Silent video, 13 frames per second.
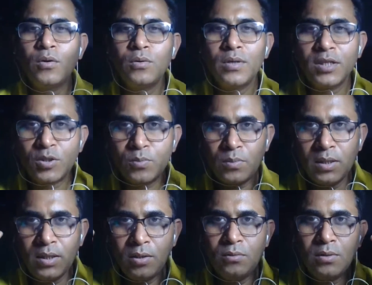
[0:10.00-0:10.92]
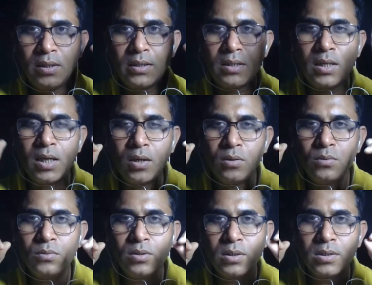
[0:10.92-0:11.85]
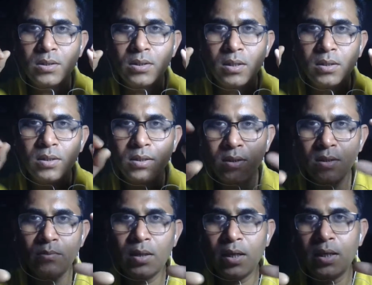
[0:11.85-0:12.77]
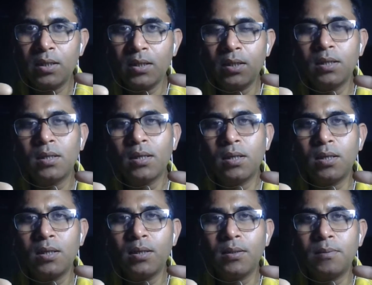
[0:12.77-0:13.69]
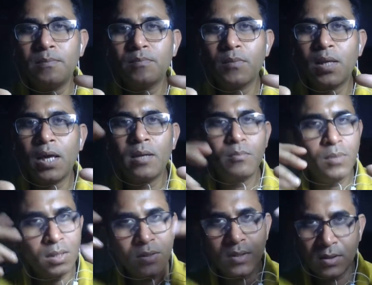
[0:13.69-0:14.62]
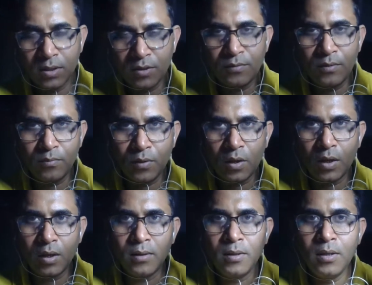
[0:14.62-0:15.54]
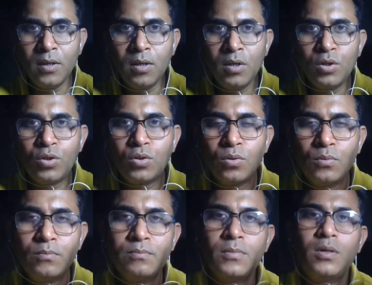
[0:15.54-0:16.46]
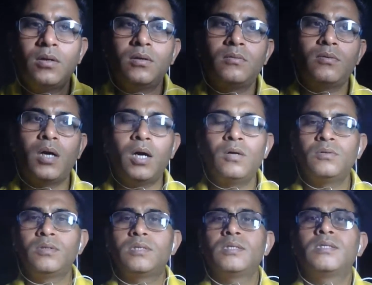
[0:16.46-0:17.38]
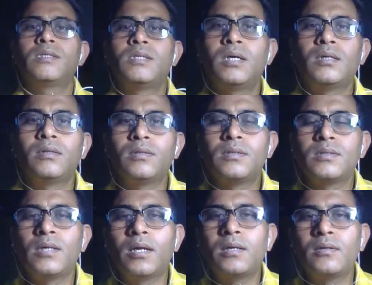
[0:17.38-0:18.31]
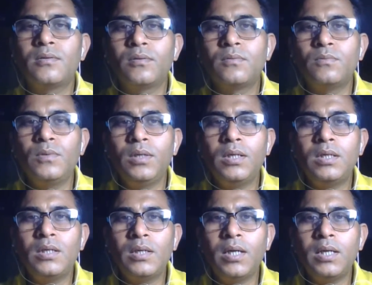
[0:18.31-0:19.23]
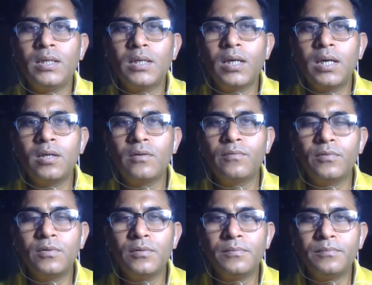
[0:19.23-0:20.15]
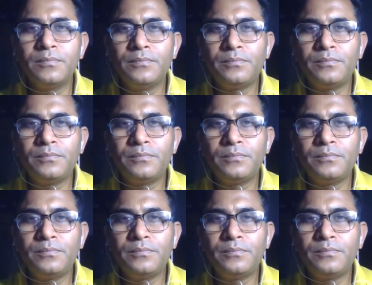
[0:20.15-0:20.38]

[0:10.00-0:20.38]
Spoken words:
here going to explain you that how this digital marketing can be a successful model. So, how this is done is that we create a kind of a